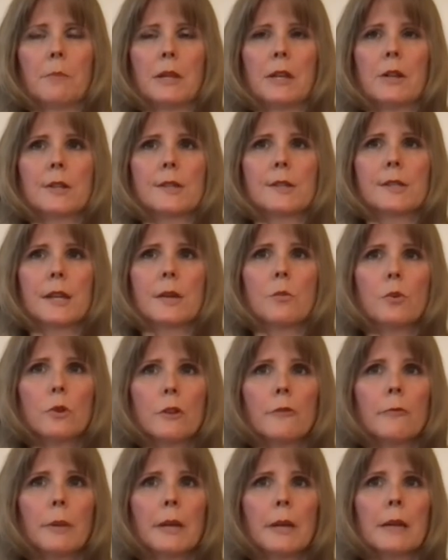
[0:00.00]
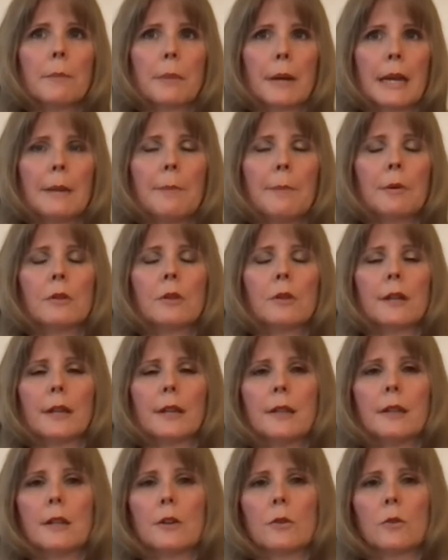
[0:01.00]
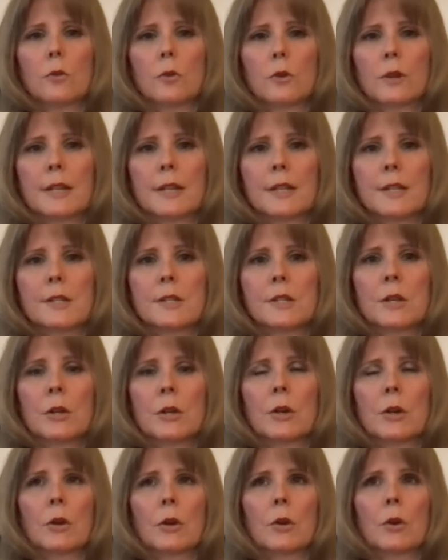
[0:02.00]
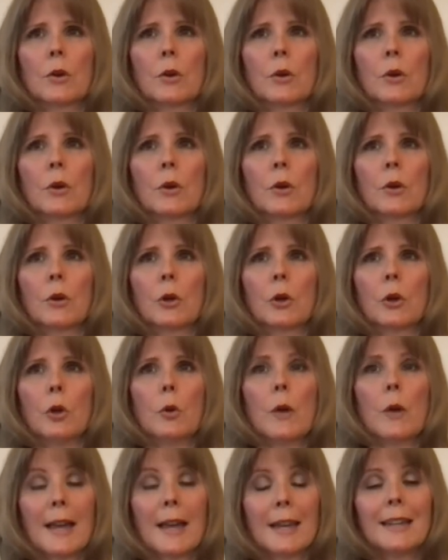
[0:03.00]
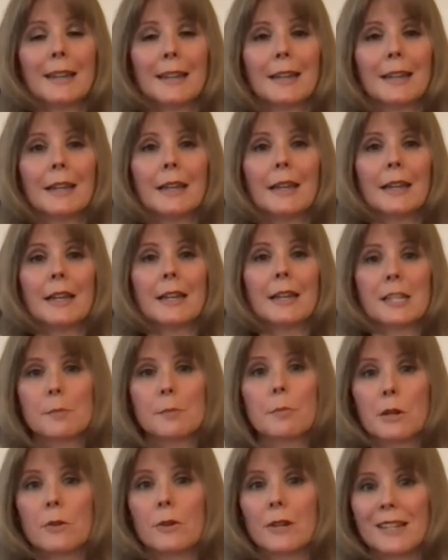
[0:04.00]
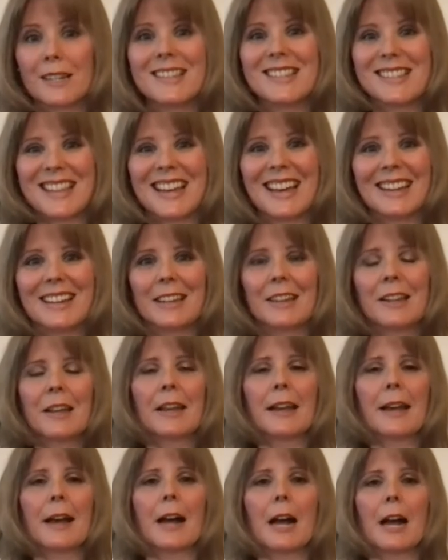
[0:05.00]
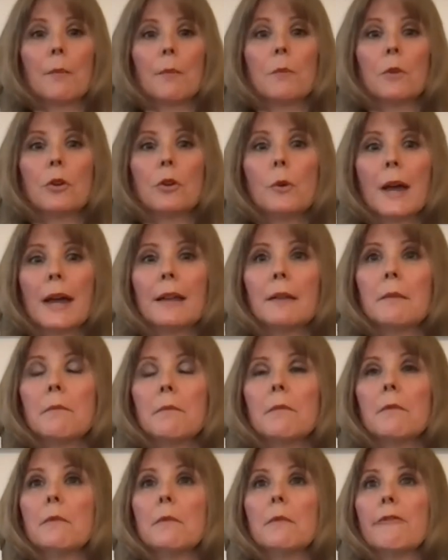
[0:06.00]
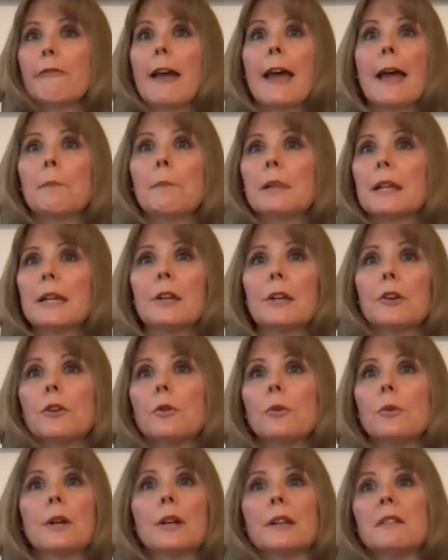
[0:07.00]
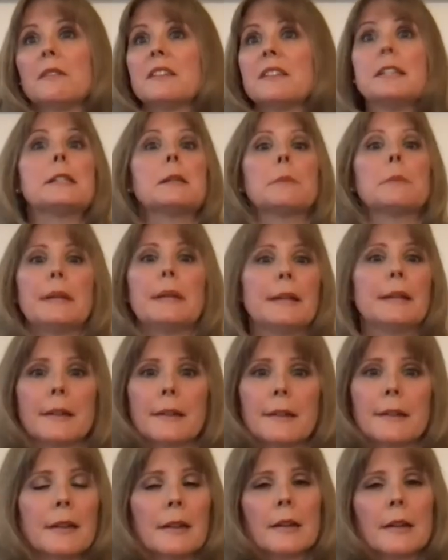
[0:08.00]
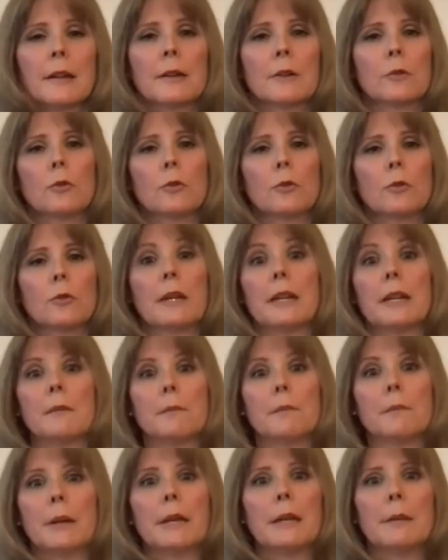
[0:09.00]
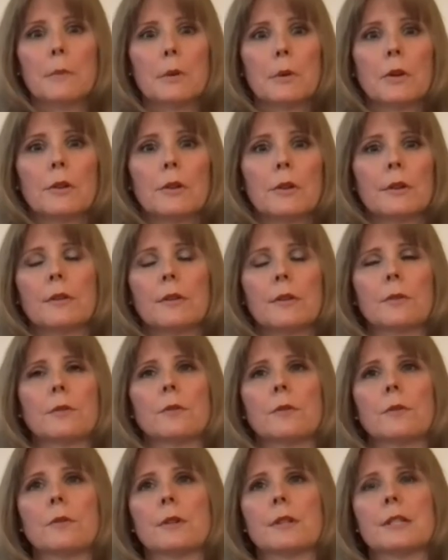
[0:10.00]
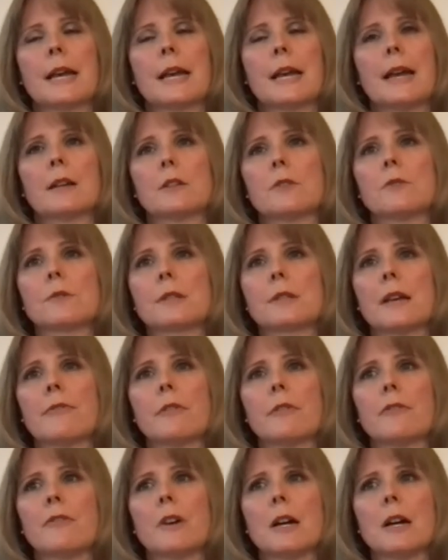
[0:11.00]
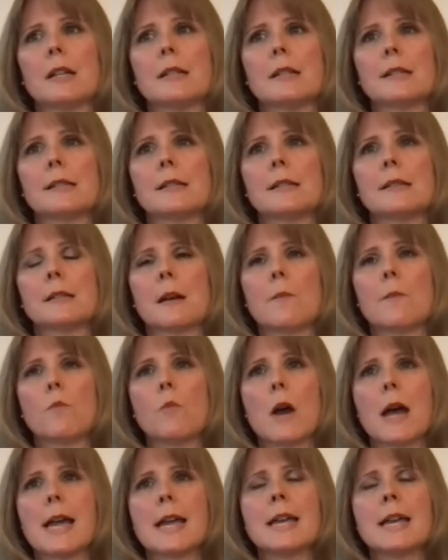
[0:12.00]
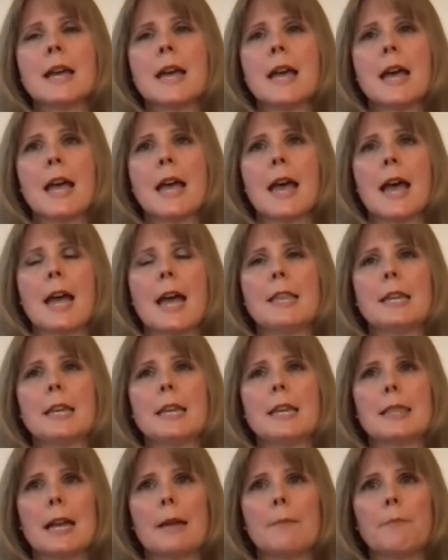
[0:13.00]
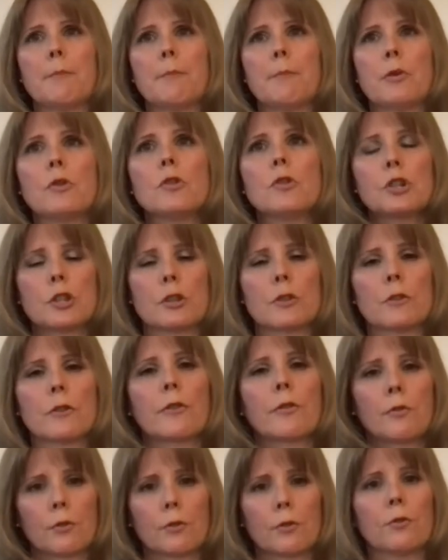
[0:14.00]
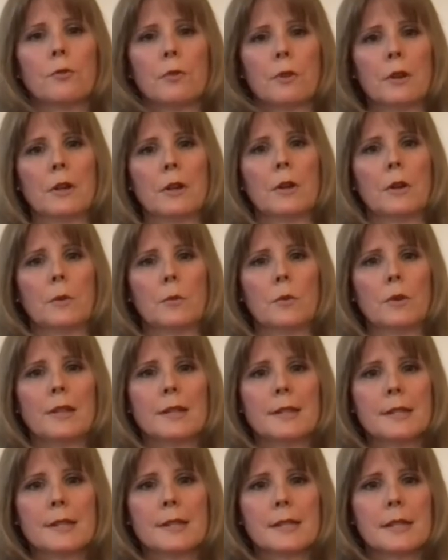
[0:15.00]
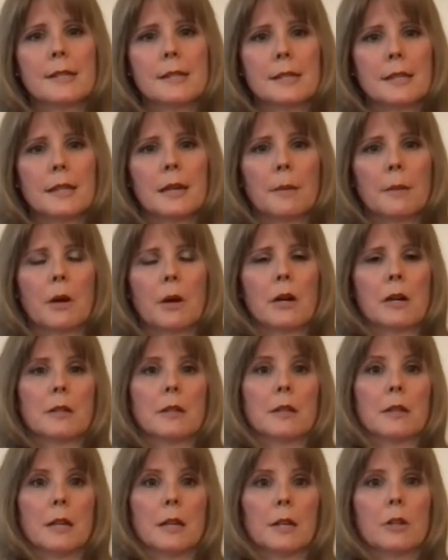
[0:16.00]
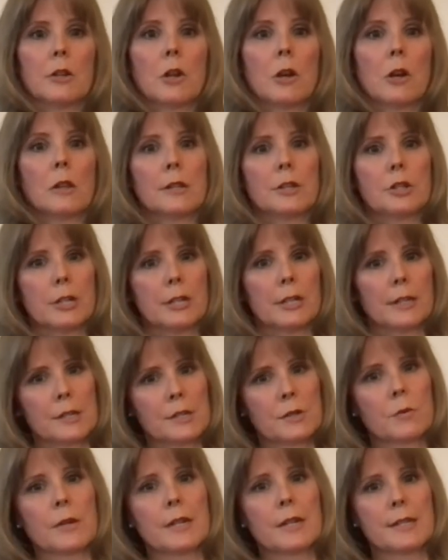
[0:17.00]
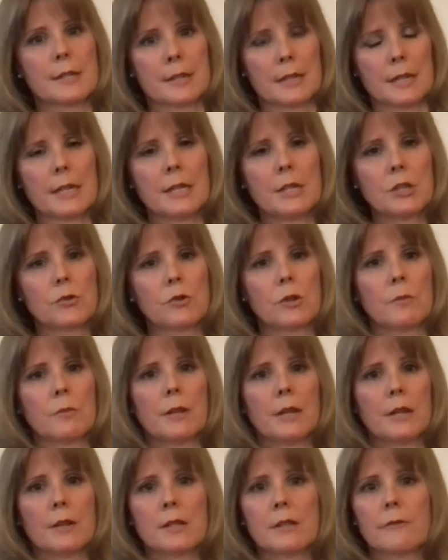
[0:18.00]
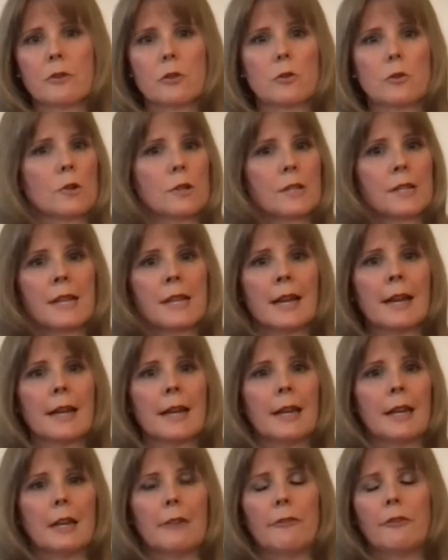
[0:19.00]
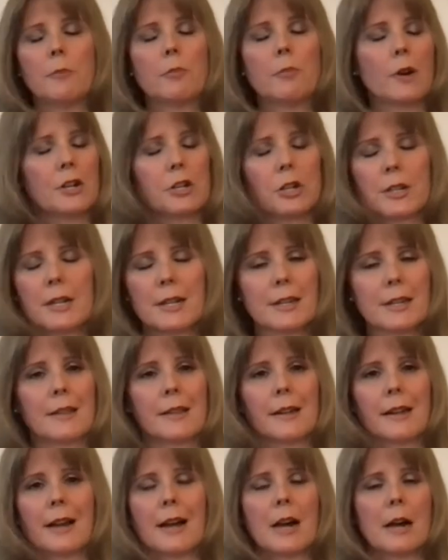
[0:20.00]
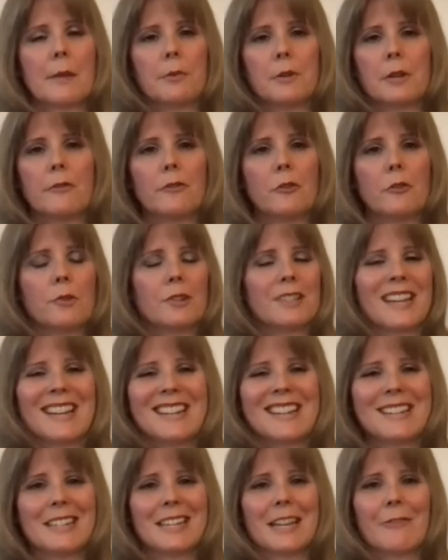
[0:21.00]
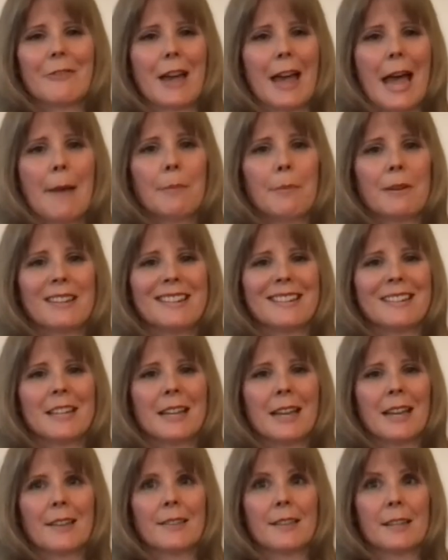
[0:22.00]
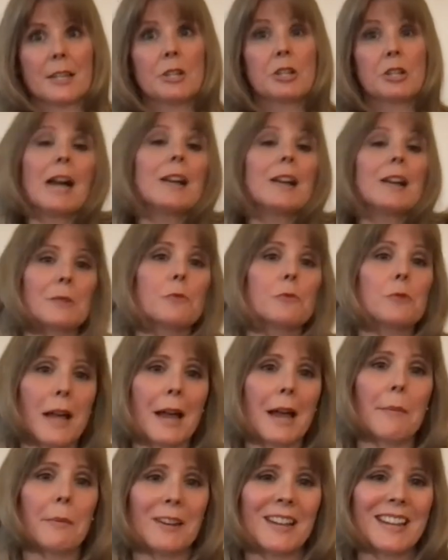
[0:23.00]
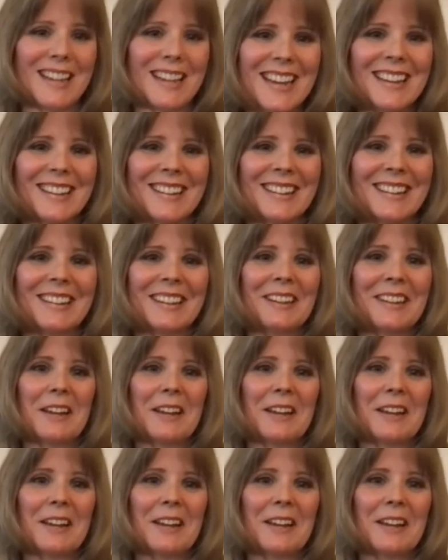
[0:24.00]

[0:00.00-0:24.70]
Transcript: because there would have been people in the audience who had experienced that, who had family who had disappeared or been murdered or attacked or suffered violence in some way. And yet they pushed through with insisting upon acknowledging this recent history, because of course, if you brush it under the carpet, if you pretend it never happened, there's a chance it will happen again.